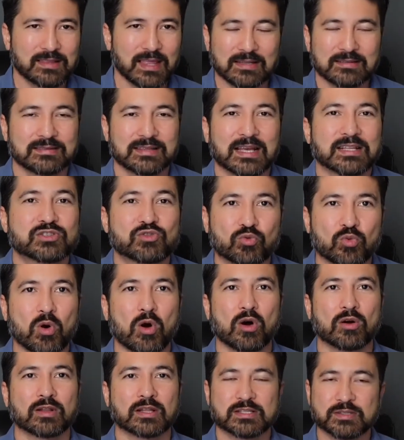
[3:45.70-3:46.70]
That's
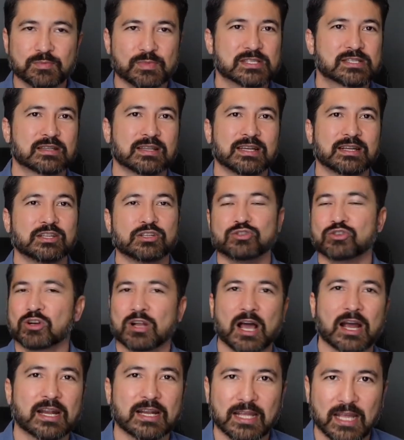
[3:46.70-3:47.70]
wrong. That's misleading. You're
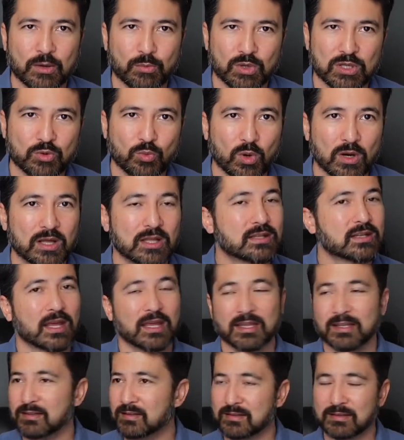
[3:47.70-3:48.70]
not going to get what you want,
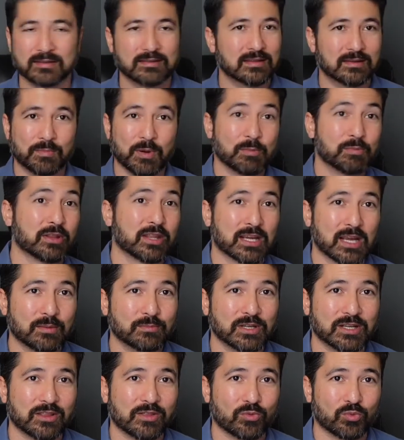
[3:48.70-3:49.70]
and the people that come
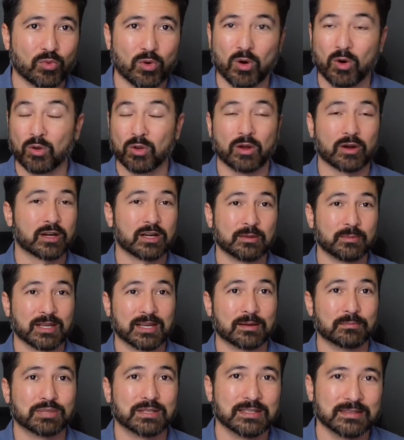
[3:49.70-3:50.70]
into the role are going to be
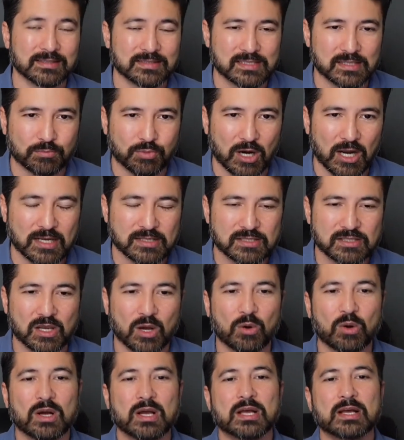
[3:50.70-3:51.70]
completely surprised.
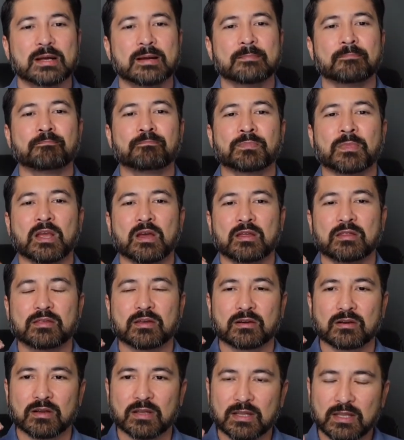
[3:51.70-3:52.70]
So
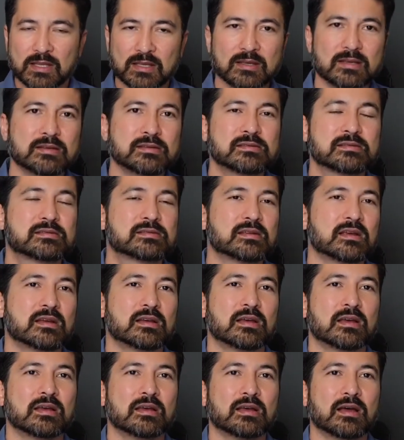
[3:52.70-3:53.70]
there is
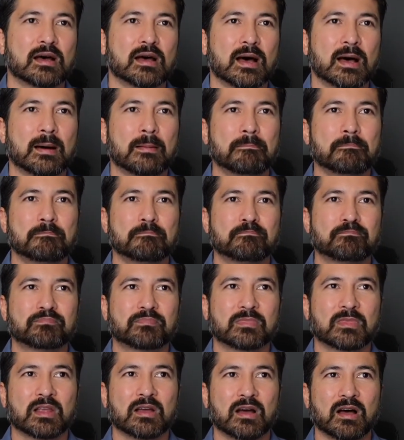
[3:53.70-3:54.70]

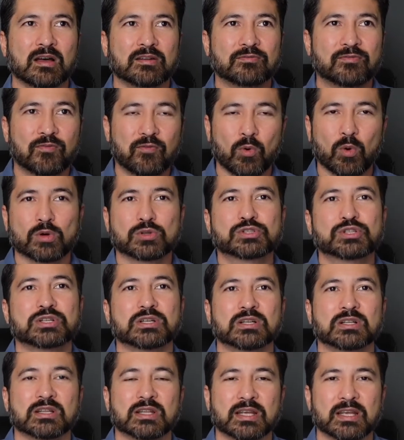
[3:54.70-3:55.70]

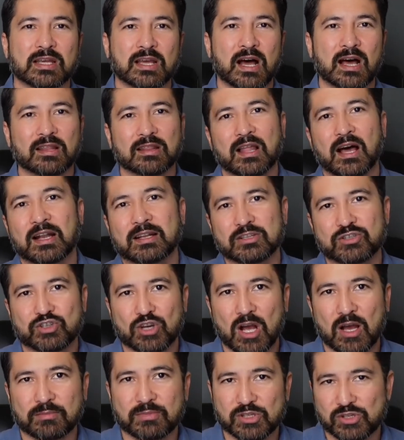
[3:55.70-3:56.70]
unfortunately a lot of
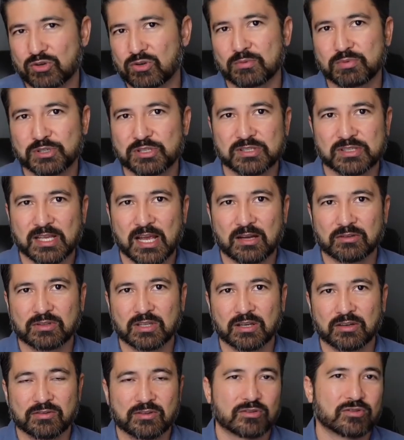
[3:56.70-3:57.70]
job descriptions out
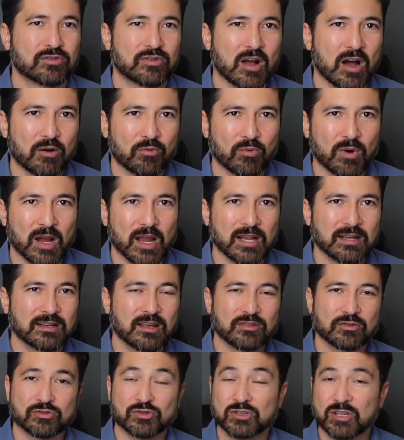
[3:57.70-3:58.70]
there that are not right.
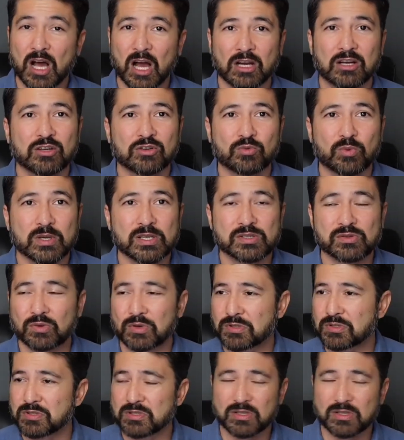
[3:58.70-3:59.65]
There's not good resources.